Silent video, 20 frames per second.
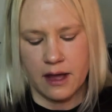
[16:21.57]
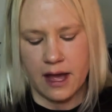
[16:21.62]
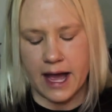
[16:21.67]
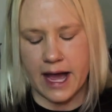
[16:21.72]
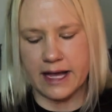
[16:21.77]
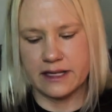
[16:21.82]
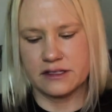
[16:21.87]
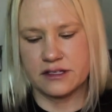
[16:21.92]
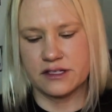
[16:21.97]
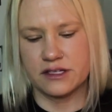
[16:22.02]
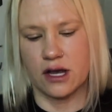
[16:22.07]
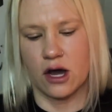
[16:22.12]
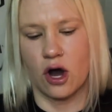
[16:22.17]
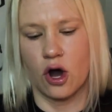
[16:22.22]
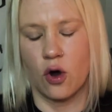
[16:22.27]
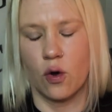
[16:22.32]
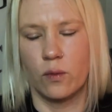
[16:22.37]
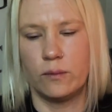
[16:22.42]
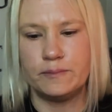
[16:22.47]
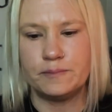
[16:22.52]
And
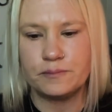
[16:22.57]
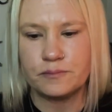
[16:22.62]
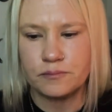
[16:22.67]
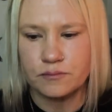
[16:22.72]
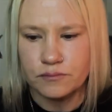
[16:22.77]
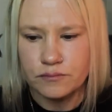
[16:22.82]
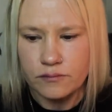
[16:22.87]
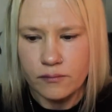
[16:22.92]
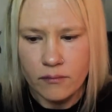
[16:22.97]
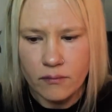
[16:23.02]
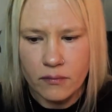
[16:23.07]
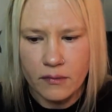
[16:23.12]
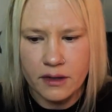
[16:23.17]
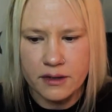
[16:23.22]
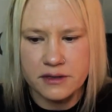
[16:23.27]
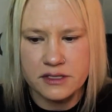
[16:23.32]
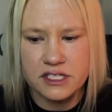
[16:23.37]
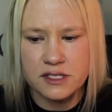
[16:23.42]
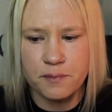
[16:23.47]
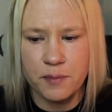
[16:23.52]
so
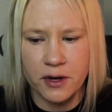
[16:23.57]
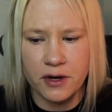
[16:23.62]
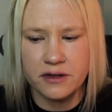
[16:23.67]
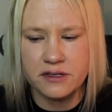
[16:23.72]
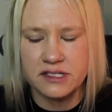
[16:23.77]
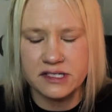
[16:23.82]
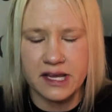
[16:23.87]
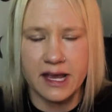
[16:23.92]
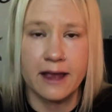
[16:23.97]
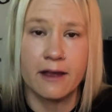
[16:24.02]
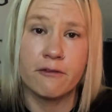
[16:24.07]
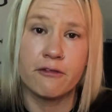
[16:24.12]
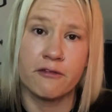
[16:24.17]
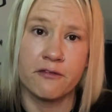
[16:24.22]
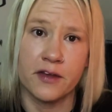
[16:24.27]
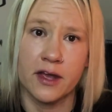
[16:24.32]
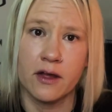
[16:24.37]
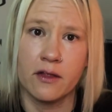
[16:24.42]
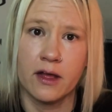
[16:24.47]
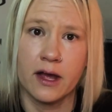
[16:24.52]
spirit saying,
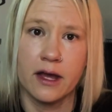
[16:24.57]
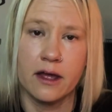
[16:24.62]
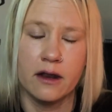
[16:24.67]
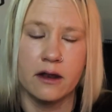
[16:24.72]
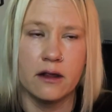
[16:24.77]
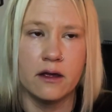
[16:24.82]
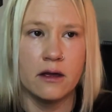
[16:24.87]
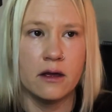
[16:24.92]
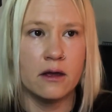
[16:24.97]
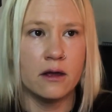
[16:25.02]
feel it,